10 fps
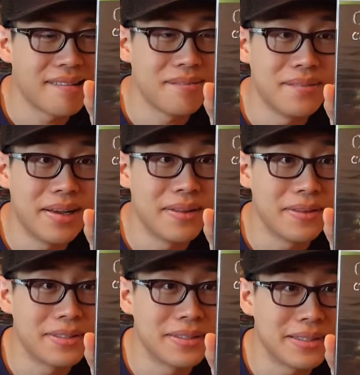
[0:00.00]
man,
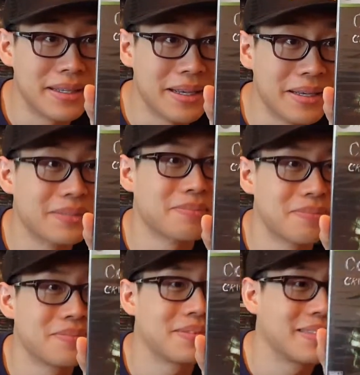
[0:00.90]
this is the game.
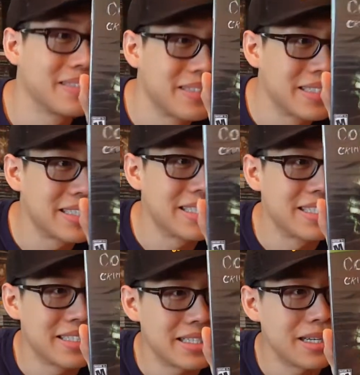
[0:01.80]

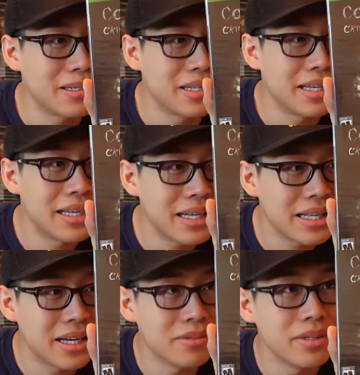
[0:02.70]
Scared the hell
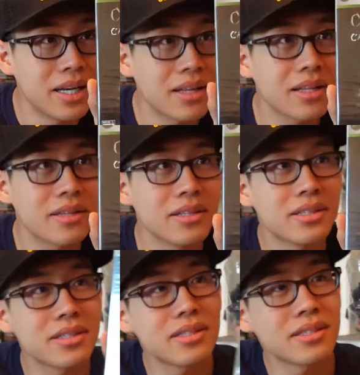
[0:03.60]
out of me. I think
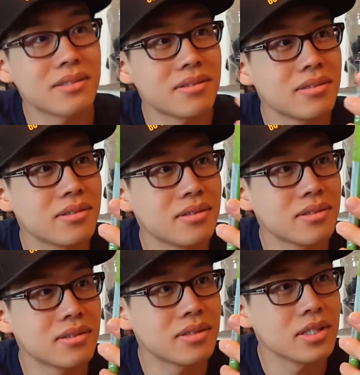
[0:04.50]
this
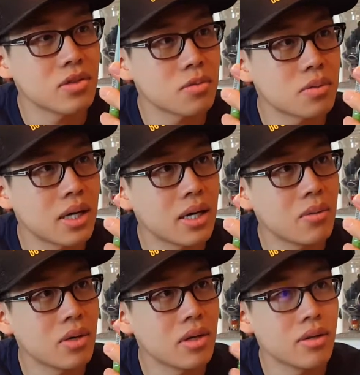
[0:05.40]
was probably
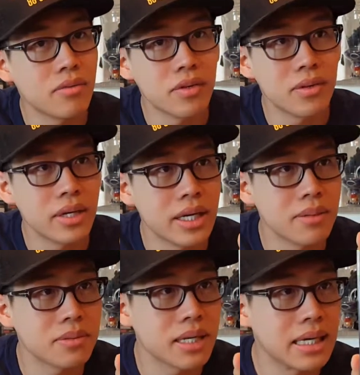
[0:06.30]
one of the few
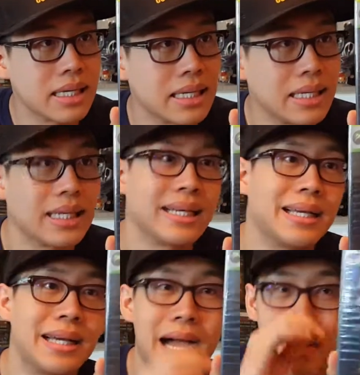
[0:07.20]
games that
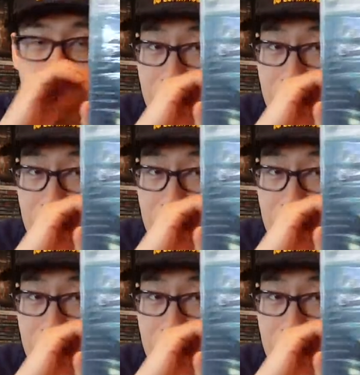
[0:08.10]
got me